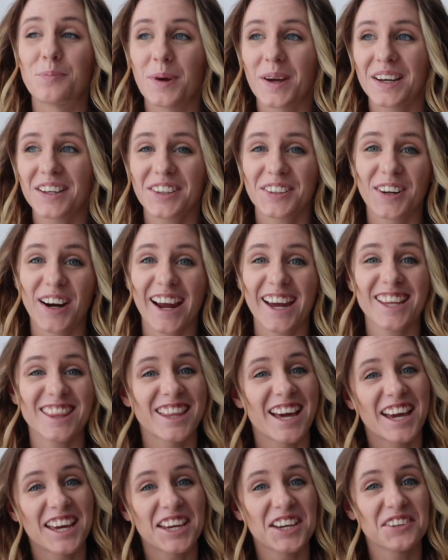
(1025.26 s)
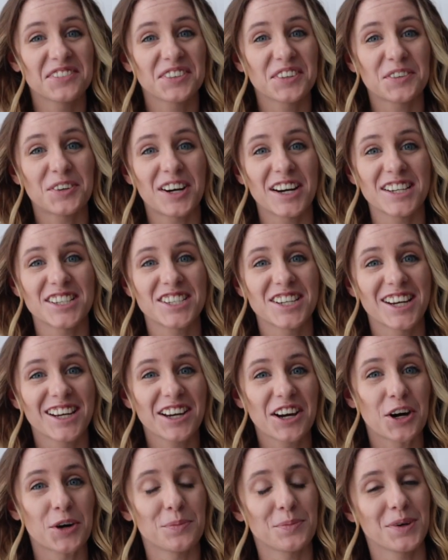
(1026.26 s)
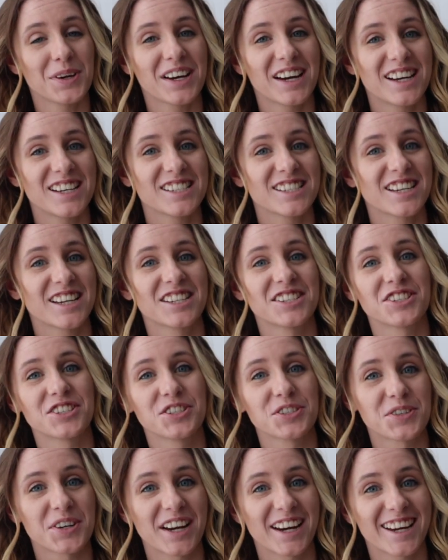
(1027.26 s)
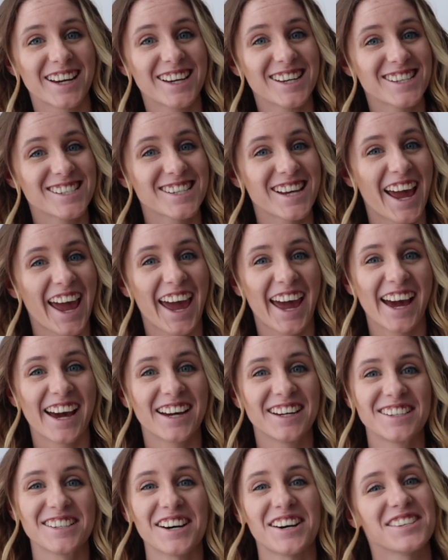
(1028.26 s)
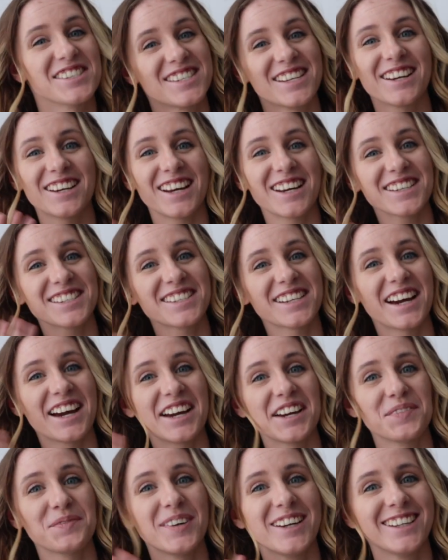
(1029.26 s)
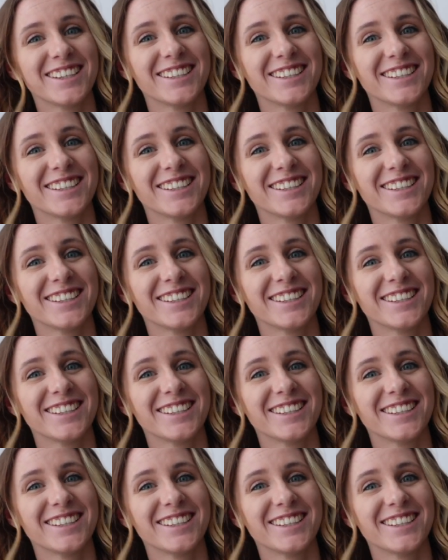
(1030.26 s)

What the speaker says: been great. Thank you for watching. Hope you guys enjoyed it and I'll see you next time.